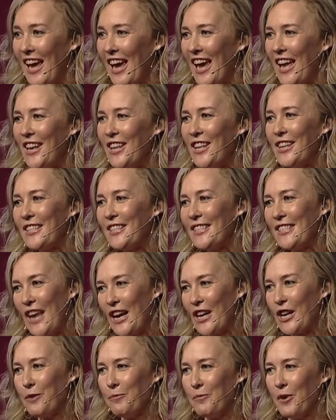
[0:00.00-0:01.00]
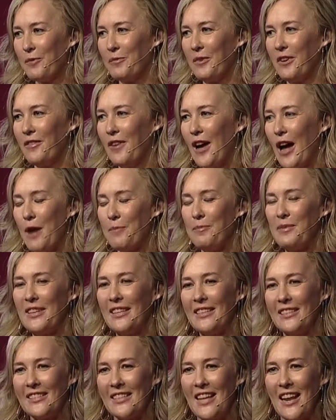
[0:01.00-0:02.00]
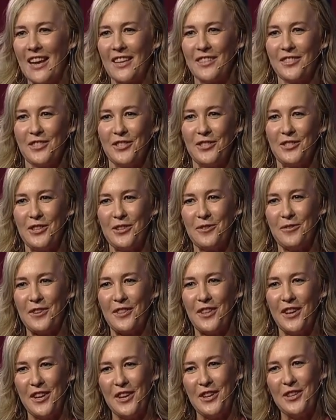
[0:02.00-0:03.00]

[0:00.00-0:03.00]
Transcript: And then a second moment of happiness that has to do with